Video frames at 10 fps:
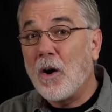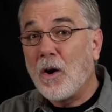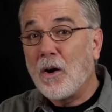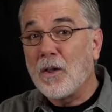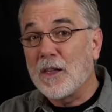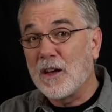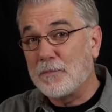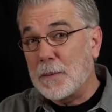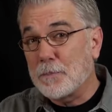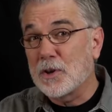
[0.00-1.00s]
All
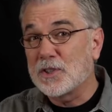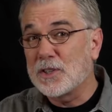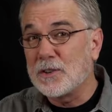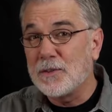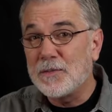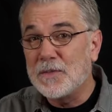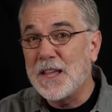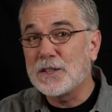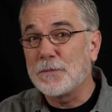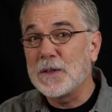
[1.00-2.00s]
of my personal
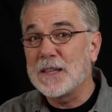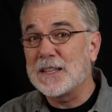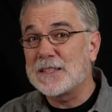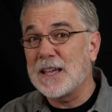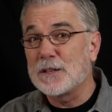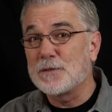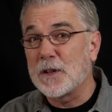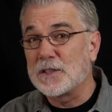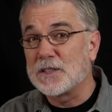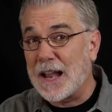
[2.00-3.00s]
niche affiliate sales
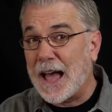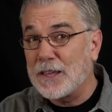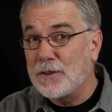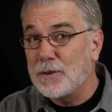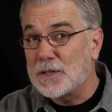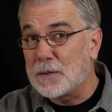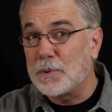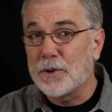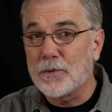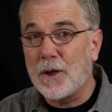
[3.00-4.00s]
funnels that I use in
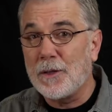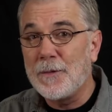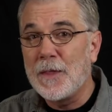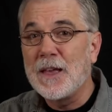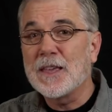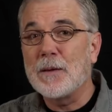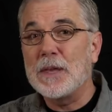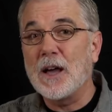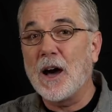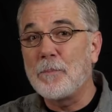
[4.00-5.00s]
Builderall can
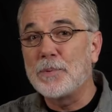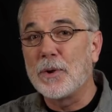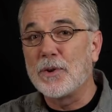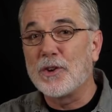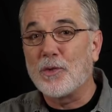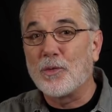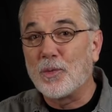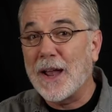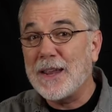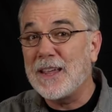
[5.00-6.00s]
be
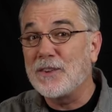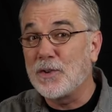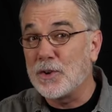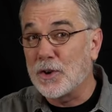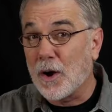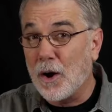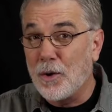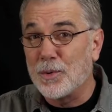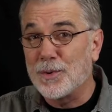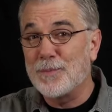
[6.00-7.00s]
uploaded right into your
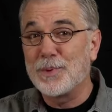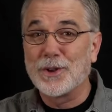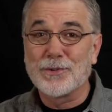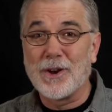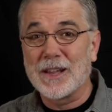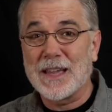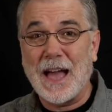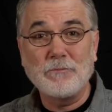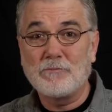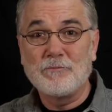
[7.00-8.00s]
own Builderall
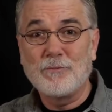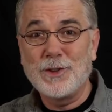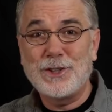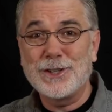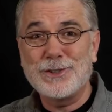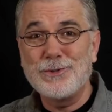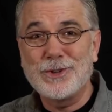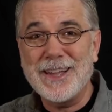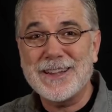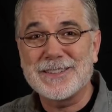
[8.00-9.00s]
account with just two
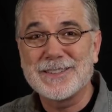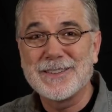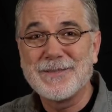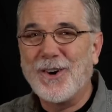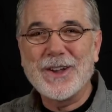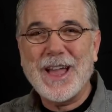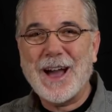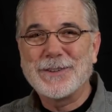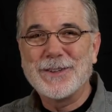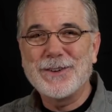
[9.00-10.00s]
clicks. All you
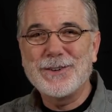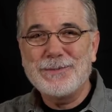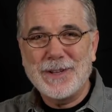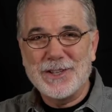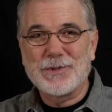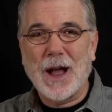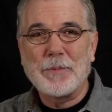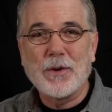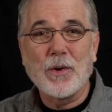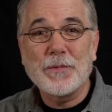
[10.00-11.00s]
have to do is
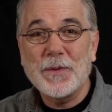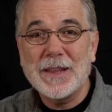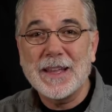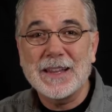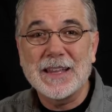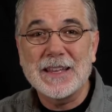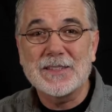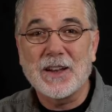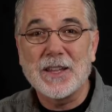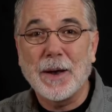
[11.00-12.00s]
drop your own affiliate
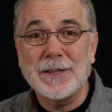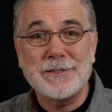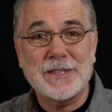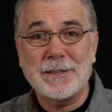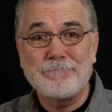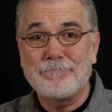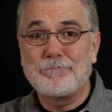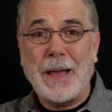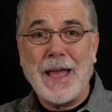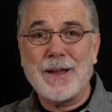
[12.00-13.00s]
links on the buttons and
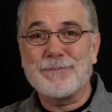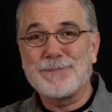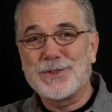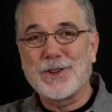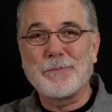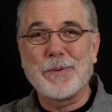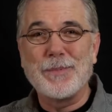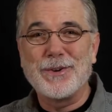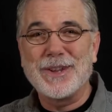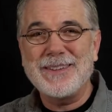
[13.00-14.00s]
bam, start
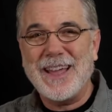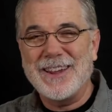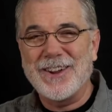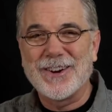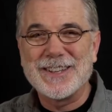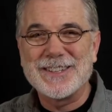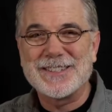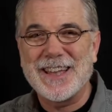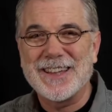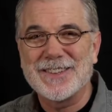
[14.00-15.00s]
promoting and earning
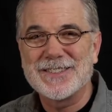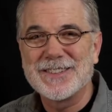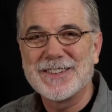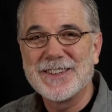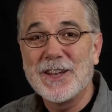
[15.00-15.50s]
sales.